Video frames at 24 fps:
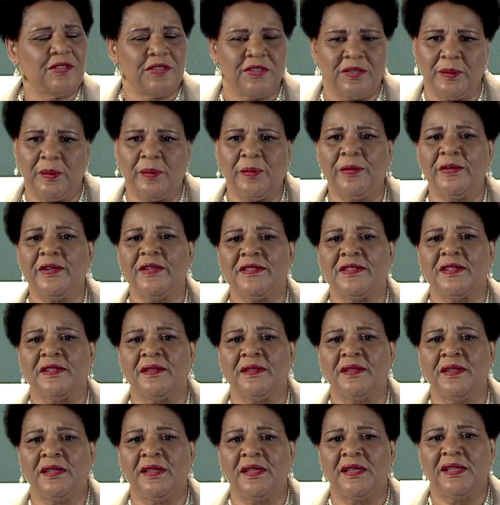to prison
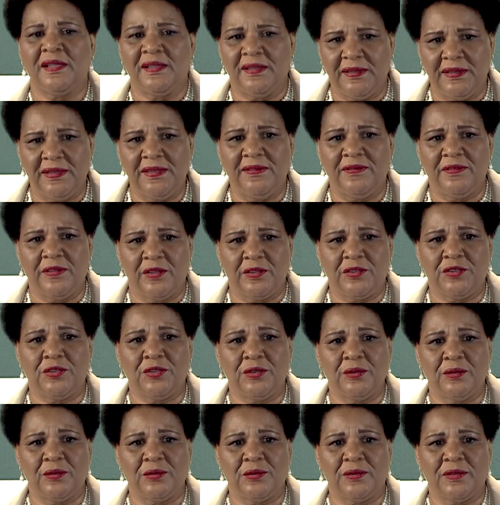and leave their
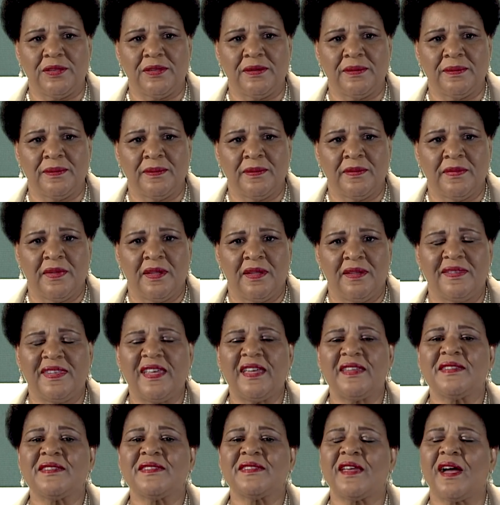children. That
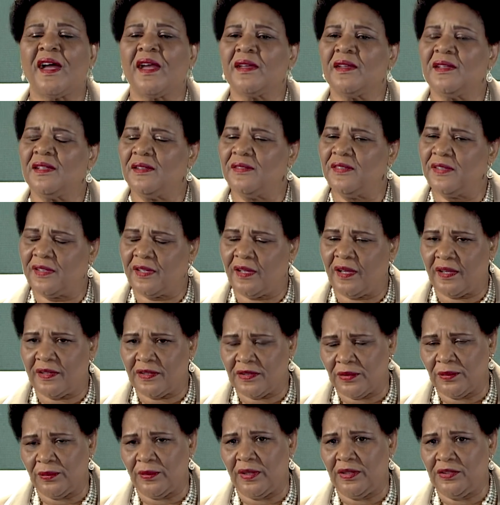cycle of
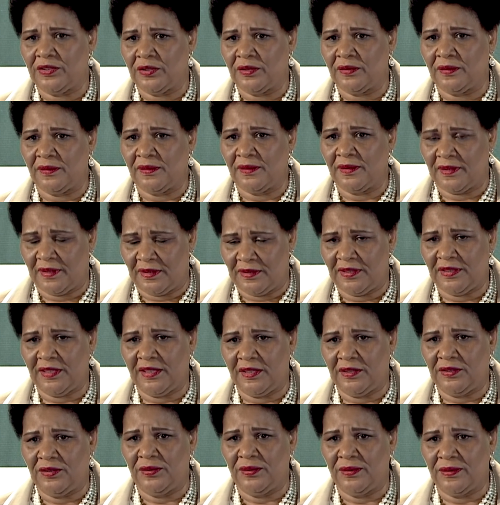incarceration
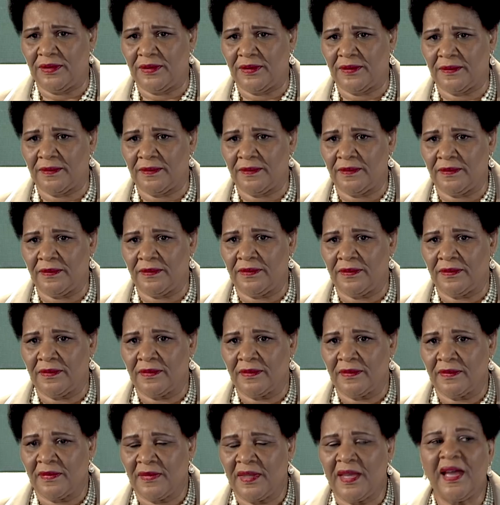continues.
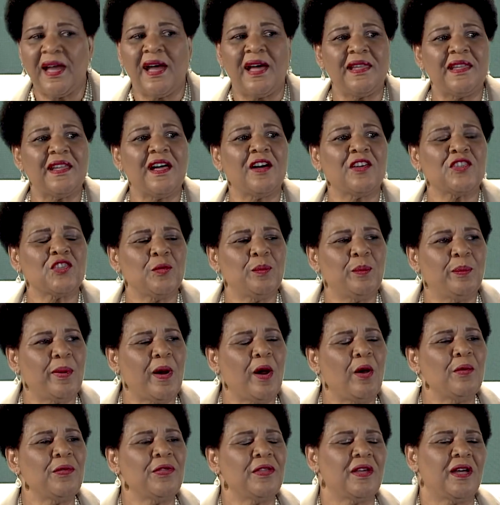I lost
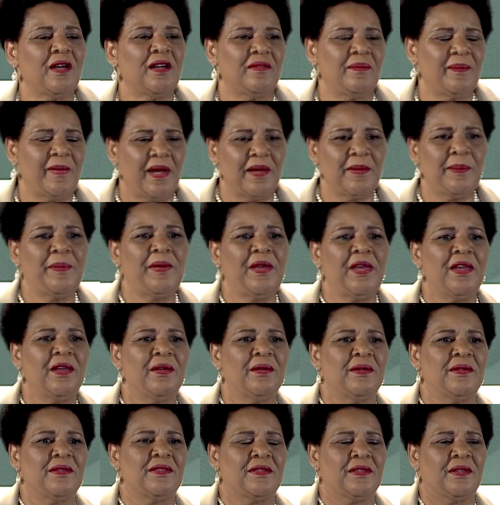both of my
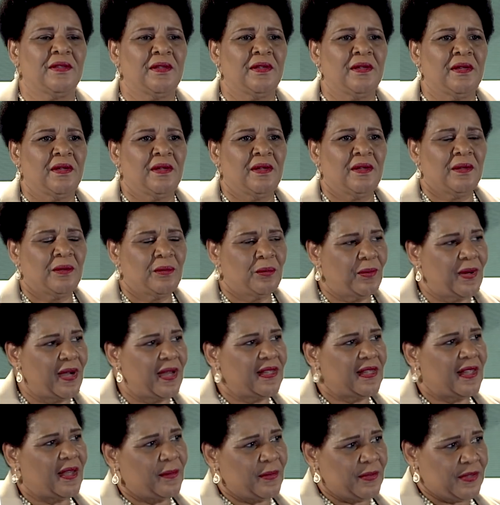parents while
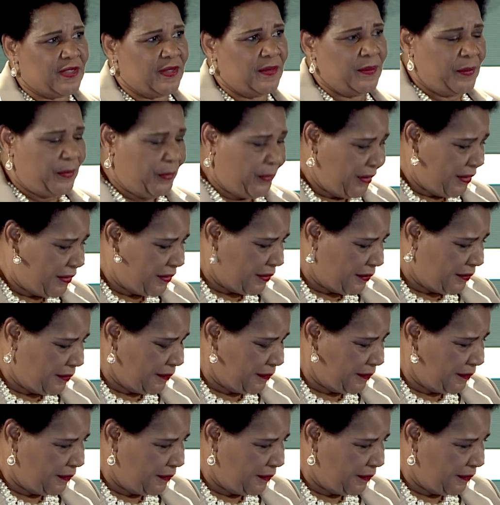I was in prison,